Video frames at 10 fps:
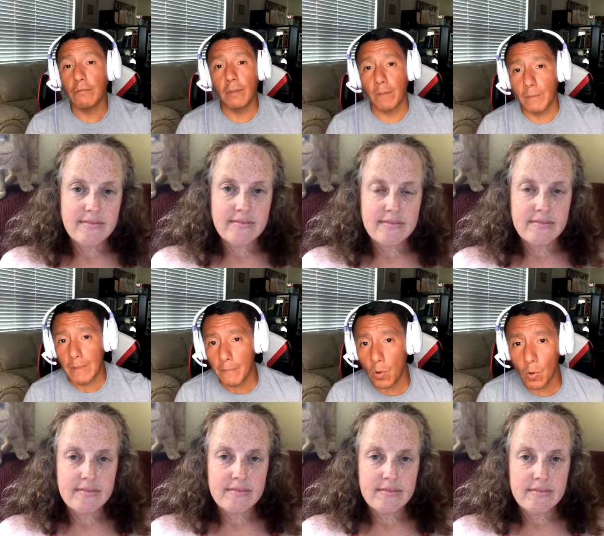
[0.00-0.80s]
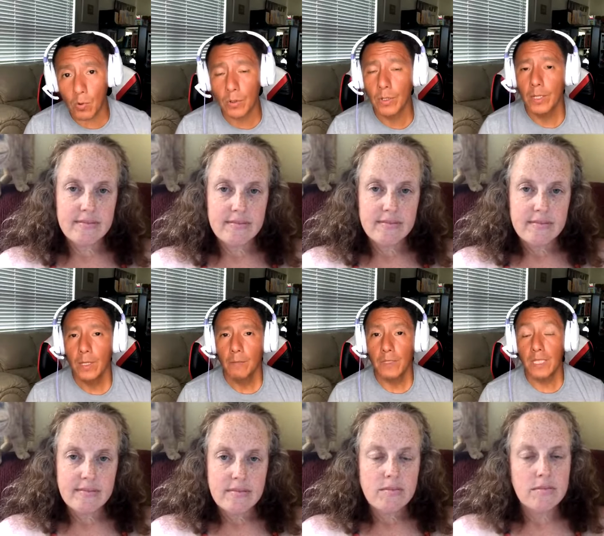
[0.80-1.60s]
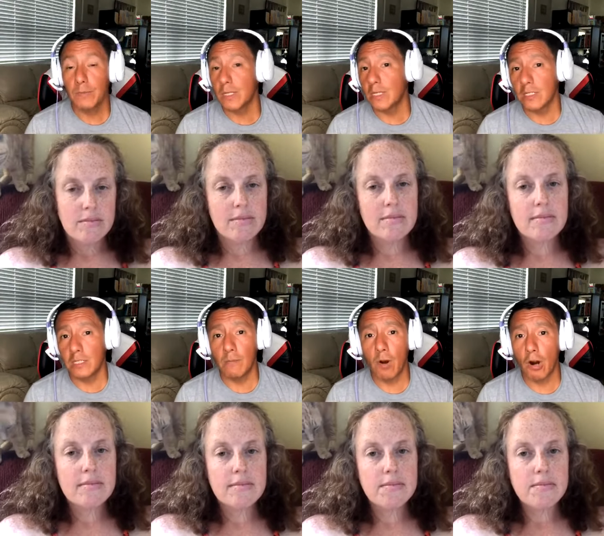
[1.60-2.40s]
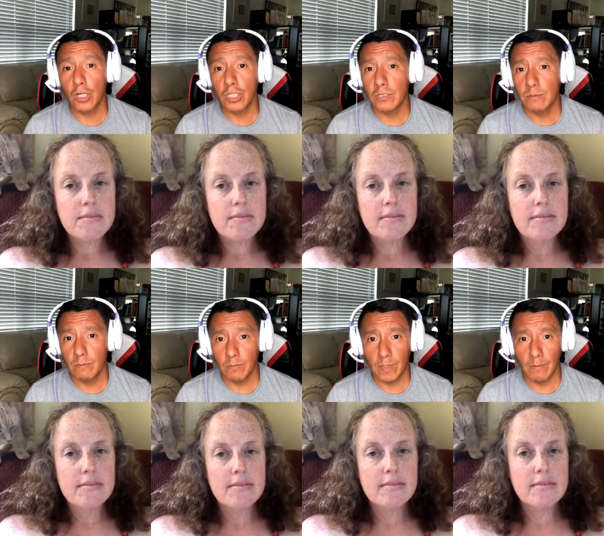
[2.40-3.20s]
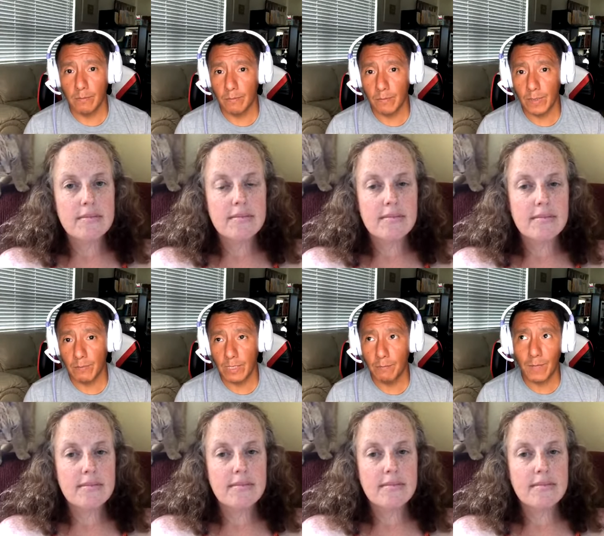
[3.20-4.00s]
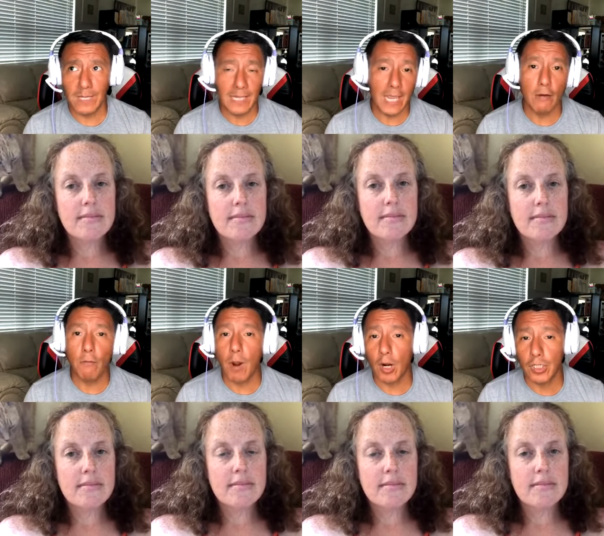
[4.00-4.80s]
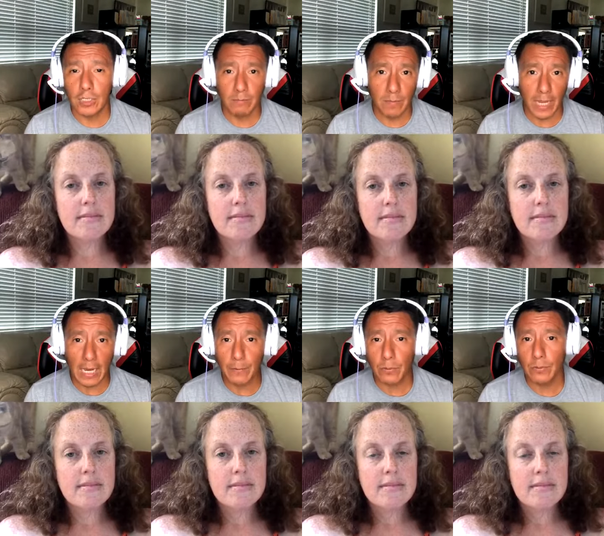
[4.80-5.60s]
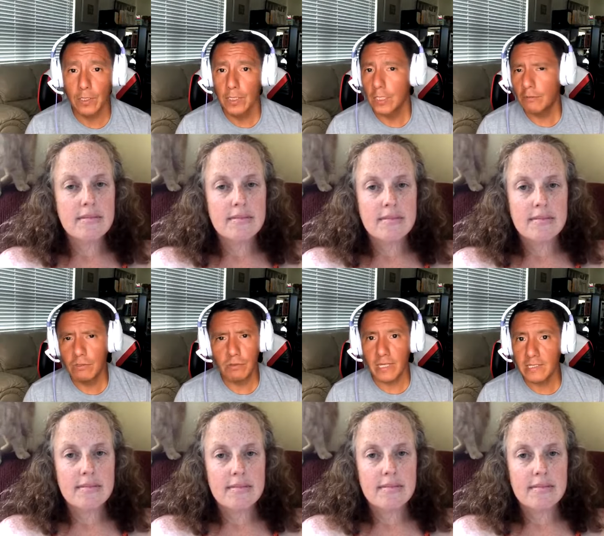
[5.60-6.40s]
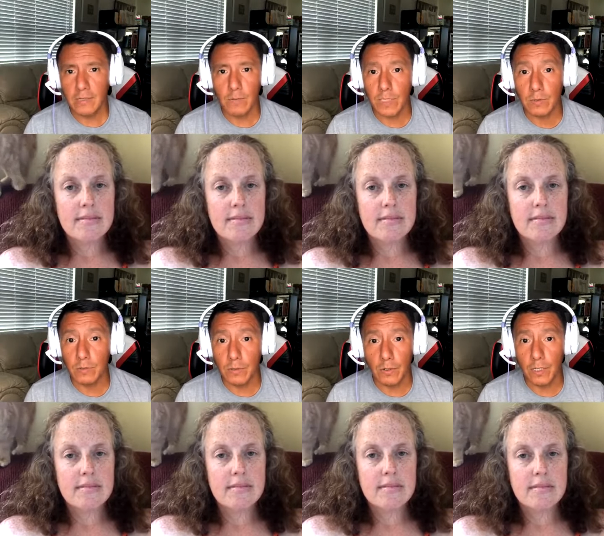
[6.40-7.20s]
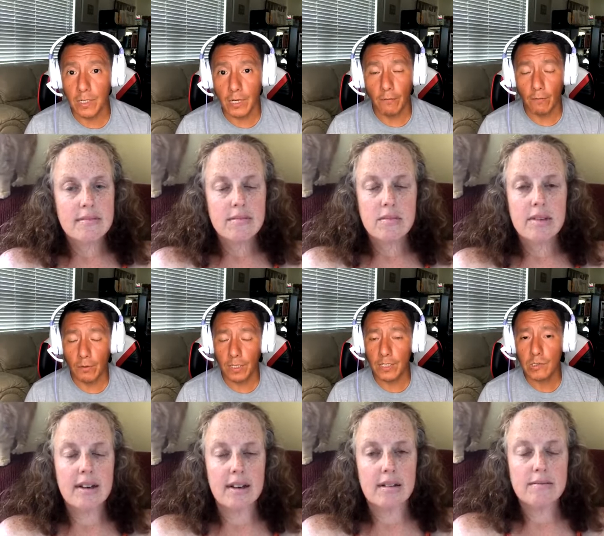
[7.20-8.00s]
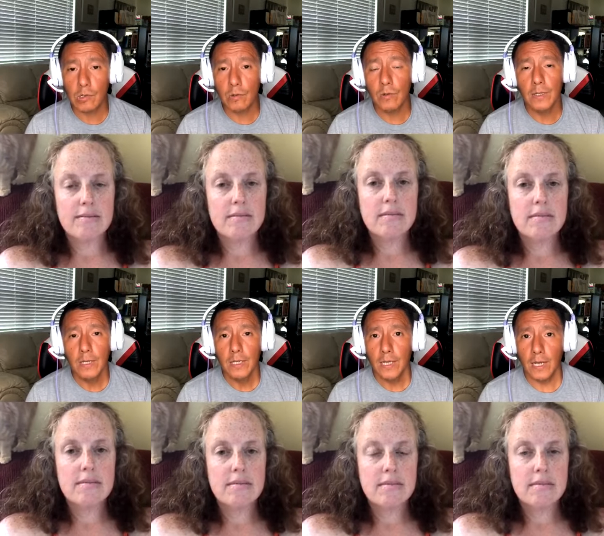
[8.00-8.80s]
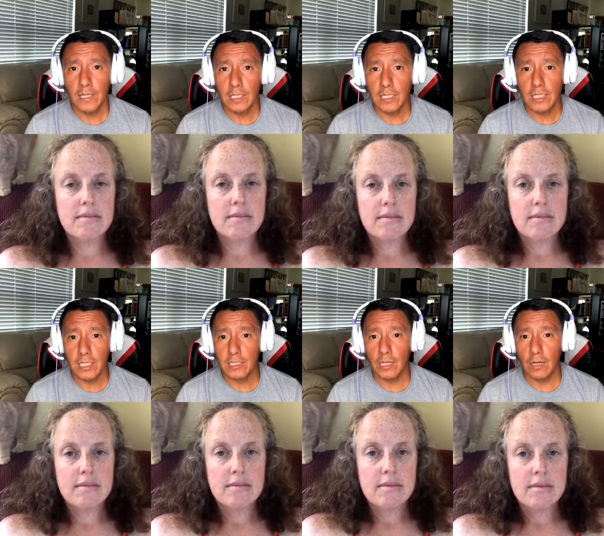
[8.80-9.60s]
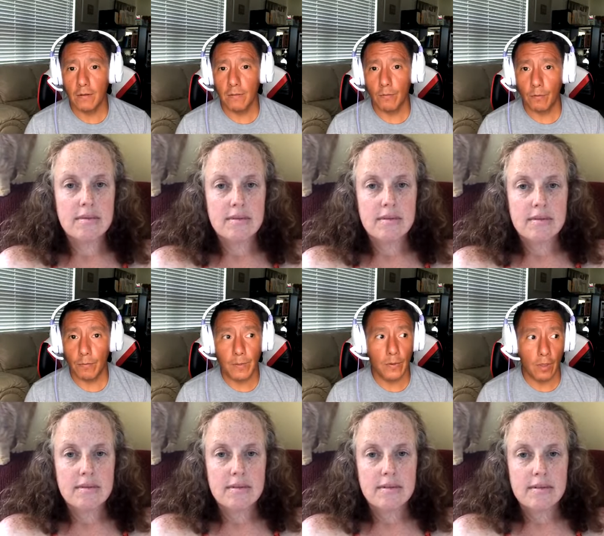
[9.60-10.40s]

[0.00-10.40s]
Speaker 1: might be more. But that's because in March, and, but by the end of March and April, there was no testing what's going on here in Florida. So uh, this is just uh, for people that